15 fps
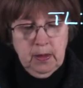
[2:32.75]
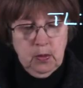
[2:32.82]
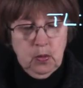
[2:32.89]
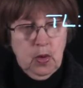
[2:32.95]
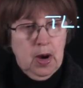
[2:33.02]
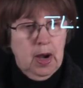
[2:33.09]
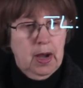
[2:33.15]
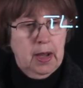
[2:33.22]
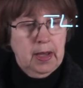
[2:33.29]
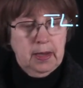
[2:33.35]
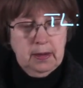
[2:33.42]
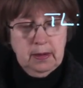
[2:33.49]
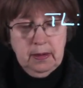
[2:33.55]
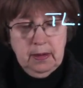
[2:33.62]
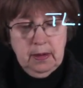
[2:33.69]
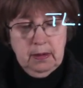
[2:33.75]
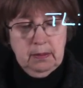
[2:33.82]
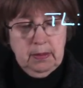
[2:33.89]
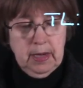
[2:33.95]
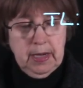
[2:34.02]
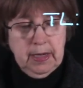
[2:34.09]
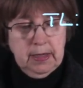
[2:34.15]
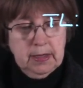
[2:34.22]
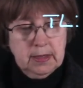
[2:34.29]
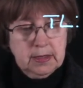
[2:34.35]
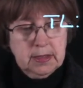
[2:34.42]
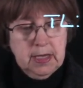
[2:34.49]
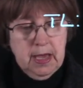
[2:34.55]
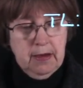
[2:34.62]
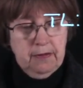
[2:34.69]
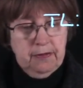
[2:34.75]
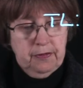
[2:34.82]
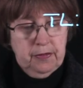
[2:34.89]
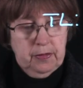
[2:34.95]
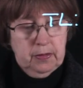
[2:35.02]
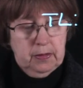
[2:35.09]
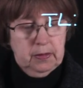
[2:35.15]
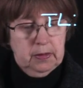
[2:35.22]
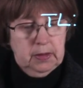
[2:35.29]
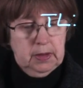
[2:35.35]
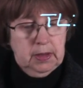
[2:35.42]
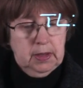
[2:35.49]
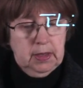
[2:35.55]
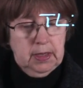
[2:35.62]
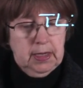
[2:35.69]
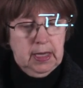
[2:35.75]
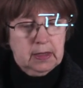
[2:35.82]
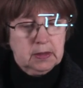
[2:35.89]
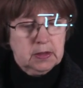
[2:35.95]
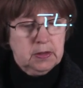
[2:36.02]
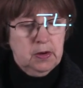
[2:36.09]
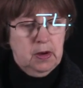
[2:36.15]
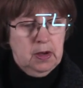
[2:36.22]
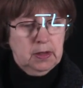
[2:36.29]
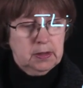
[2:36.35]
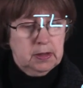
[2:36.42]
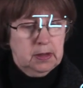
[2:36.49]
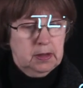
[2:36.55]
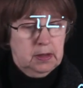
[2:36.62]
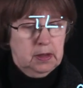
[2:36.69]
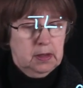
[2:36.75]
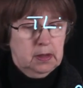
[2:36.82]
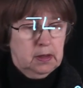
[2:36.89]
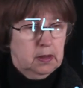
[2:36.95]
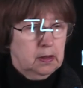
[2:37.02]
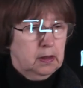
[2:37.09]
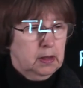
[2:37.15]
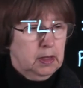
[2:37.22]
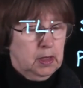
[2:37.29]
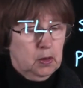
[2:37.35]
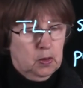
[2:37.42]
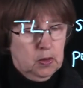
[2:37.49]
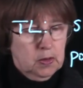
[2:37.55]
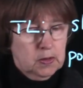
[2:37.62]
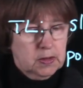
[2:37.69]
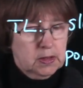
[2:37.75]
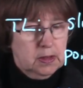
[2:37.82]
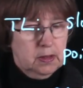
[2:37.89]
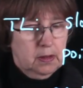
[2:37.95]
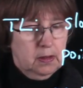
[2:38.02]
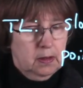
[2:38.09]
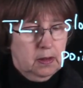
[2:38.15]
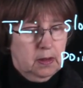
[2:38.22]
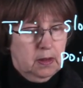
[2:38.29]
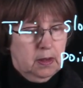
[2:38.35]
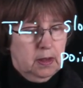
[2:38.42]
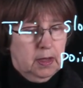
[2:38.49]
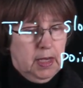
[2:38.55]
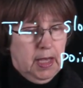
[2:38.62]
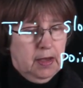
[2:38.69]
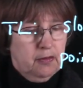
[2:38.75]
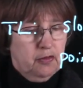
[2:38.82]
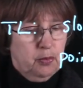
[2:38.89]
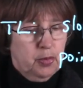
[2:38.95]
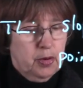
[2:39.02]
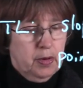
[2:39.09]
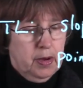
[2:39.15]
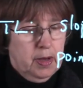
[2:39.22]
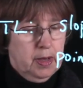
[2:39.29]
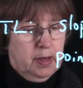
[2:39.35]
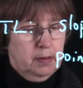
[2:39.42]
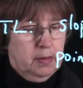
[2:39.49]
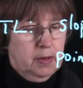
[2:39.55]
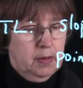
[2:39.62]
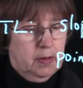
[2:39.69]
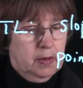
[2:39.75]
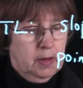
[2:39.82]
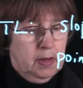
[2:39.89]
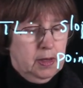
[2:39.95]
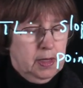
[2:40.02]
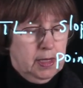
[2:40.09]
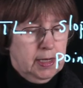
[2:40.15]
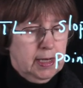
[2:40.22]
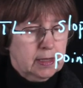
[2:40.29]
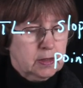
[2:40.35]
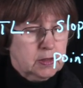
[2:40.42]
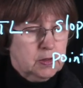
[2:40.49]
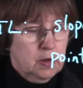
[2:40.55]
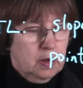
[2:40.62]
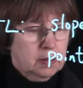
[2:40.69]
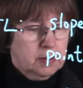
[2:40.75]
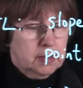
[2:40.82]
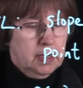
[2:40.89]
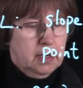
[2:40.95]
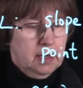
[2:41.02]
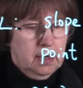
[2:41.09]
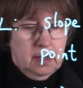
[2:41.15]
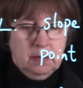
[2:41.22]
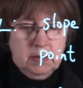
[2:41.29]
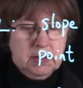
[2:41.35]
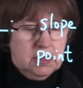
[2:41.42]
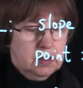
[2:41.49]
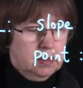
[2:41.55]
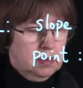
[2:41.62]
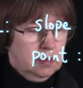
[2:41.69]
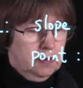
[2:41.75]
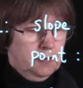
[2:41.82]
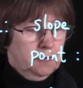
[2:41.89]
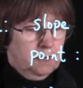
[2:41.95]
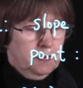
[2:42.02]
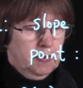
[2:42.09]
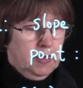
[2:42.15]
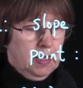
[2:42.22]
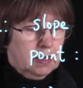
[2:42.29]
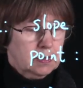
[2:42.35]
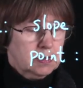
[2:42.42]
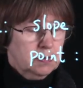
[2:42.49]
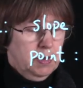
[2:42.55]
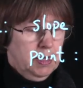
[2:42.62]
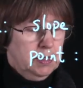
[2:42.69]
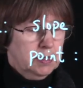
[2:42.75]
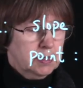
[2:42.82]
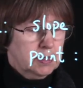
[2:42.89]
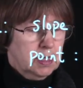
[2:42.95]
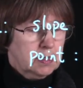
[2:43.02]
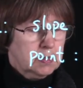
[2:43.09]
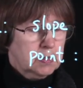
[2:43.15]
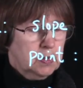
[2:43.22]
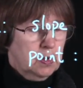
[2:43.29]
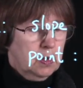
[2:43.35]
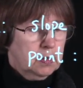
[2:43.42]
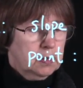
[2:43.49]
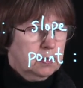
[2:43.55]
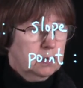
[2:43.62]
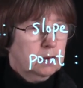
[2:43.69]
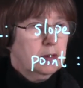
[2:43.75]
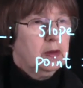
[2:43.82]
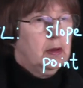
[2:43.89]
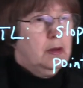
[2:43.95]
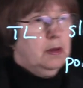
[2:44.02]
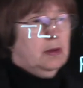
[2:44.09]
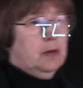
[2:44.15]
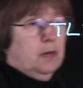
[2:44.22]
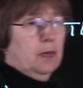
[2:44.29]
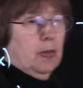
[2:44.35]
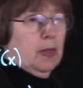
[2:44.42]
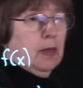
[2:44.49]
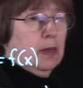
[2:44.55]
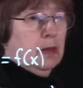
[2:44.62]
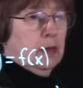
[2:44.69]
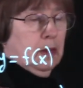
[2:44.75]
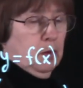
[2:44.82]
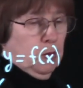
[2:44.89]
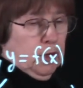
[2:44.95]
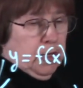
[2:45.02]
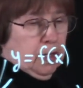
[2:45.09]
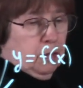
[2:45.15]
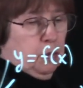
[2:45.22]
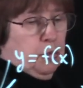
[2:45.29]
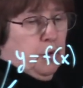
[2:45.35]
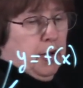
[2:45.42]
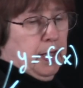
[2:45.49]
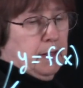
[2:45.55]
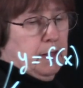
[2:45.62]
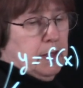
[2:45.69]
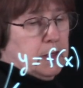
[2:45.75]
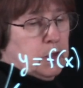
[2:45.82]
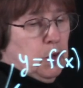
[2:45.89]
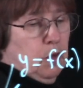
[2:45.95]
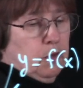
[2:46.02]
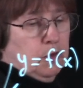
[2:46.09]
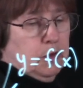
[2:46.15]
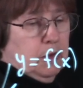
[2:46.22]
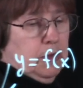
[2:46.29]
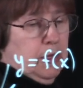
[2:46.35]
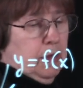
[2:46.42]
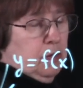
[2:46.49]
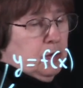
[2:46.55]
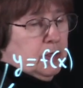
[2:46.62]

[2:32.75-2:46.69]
y minus f at x naught equals f prime at x naught times x minus x naught. We can bring this over to the other